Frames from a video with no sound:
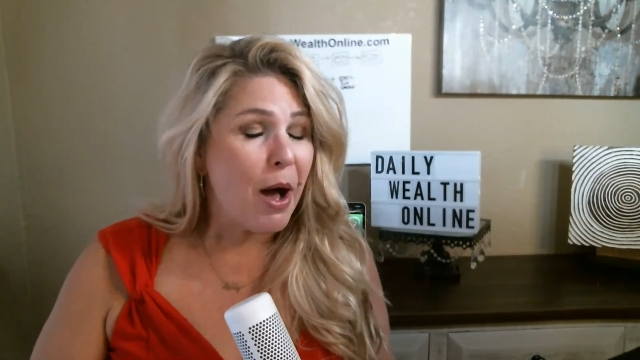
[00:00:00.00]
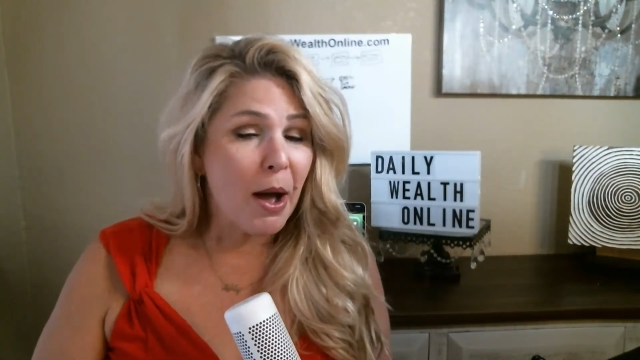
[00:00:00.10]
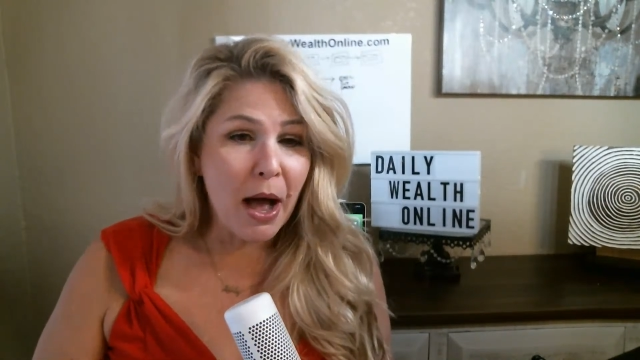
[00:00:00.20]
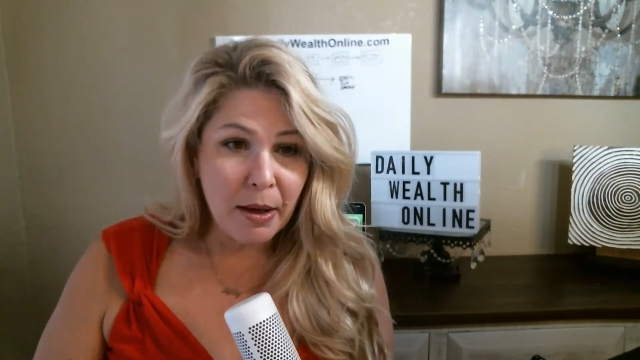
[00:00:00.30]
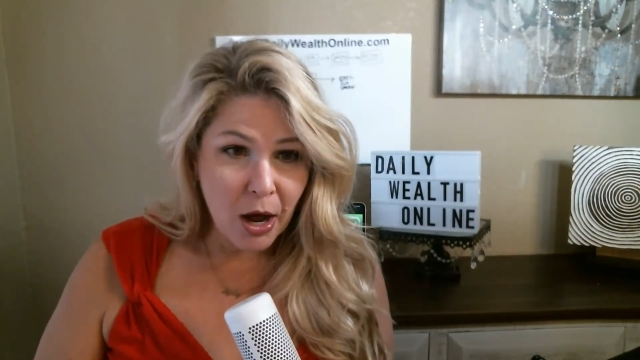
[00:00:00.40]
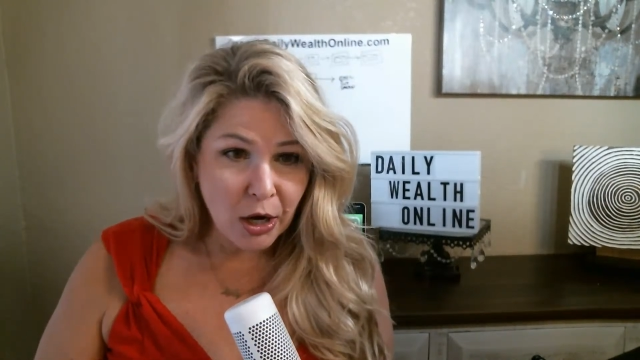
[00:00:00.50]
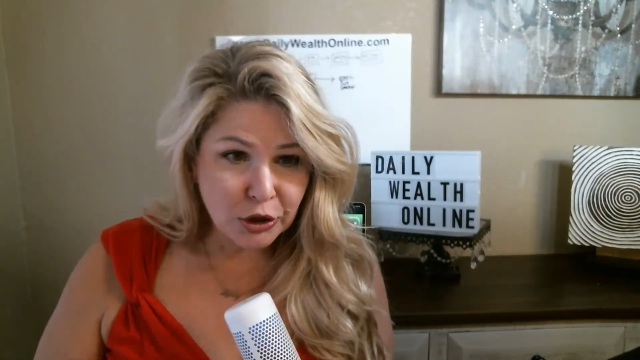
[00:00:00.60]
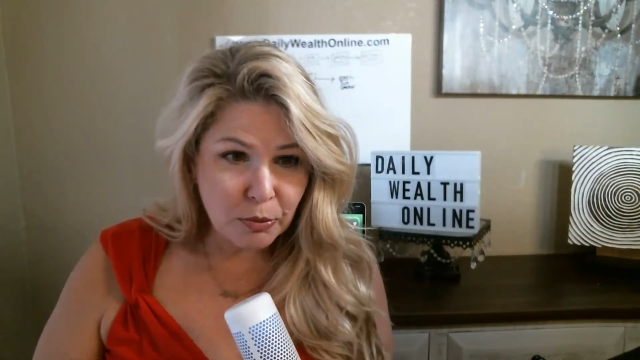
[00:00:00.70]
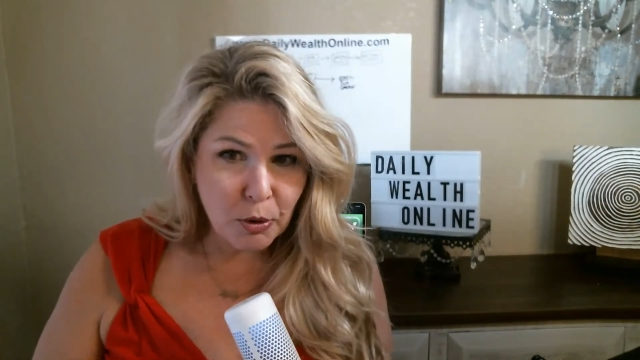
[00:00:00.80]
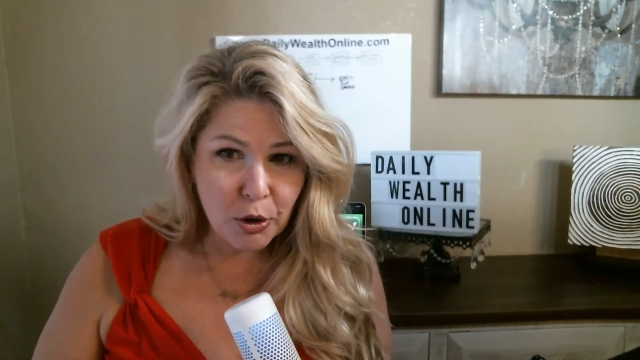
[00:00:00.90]

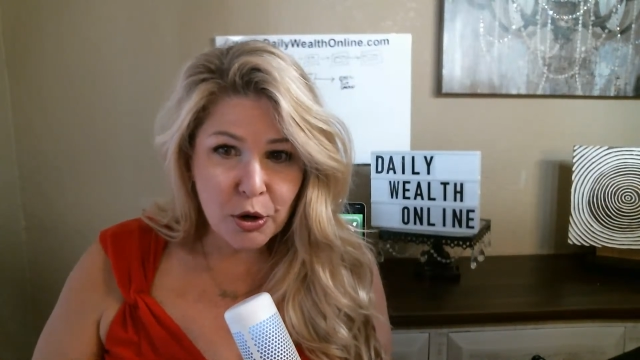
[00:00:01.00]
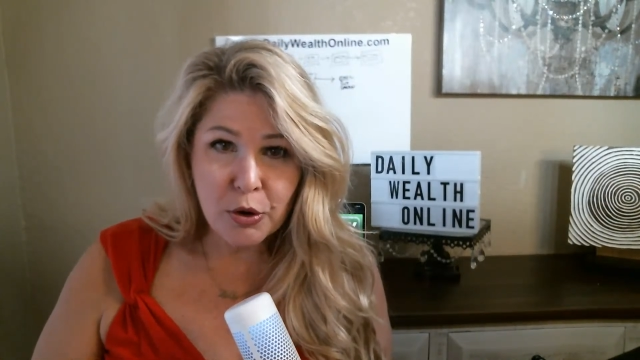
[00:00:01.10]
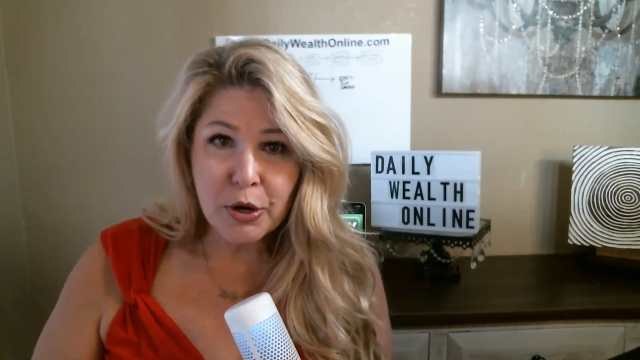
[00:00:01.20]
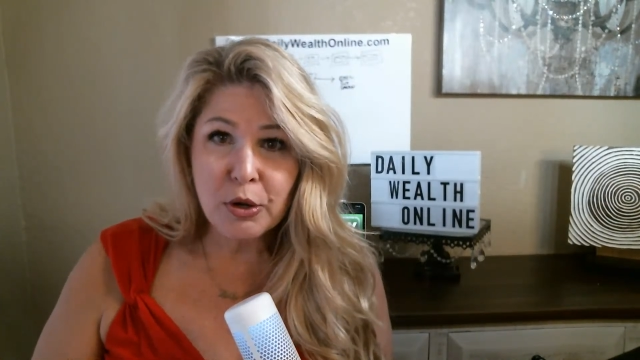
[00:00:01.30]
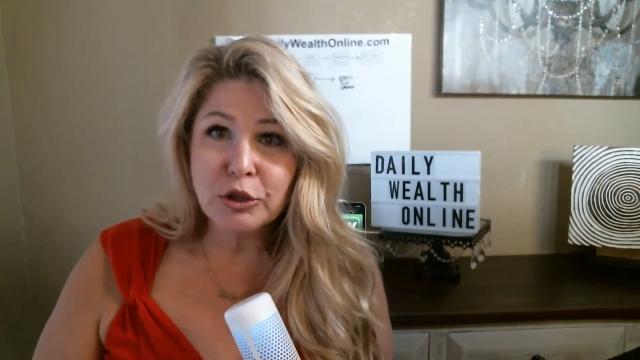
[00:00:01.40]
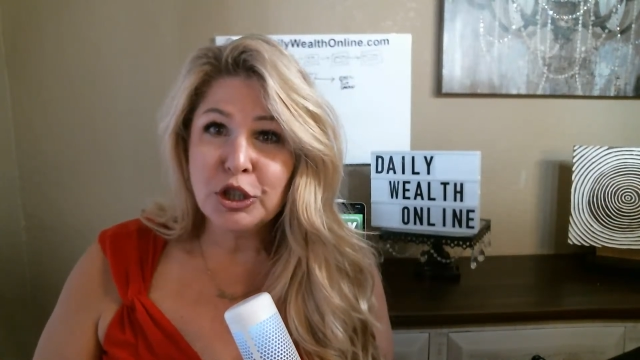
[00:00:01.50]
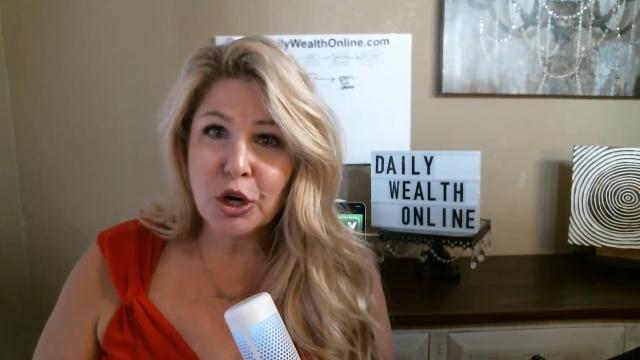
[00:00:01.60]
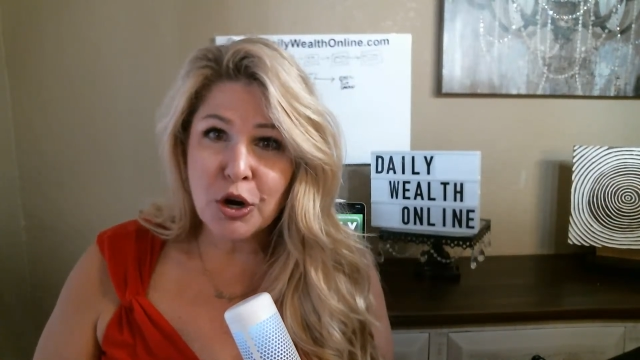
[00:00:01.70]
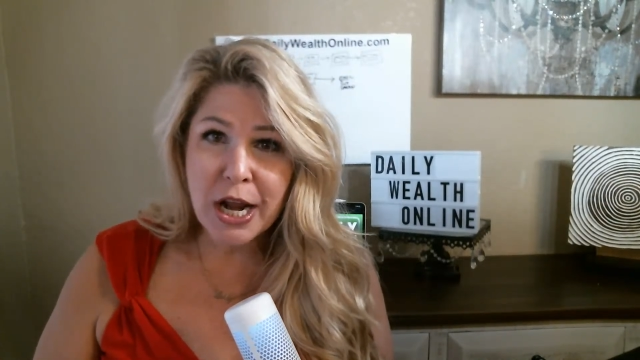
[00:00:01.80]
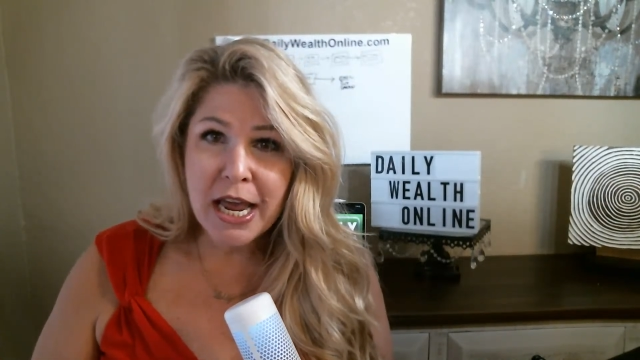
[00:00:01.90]
entrepreneurial
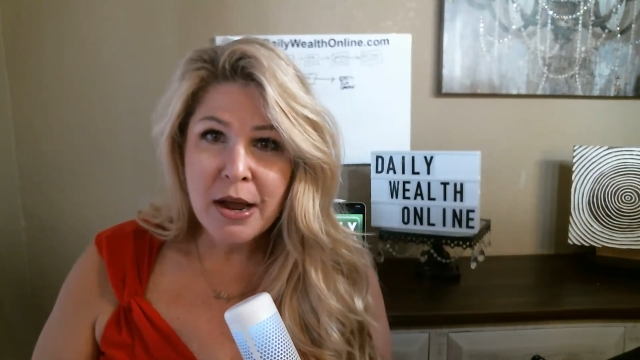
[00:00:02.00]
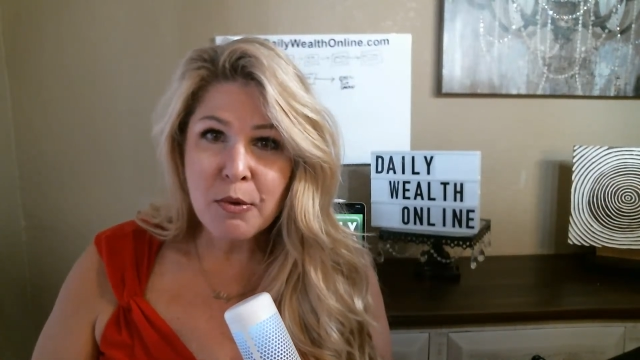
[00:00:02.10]
journey.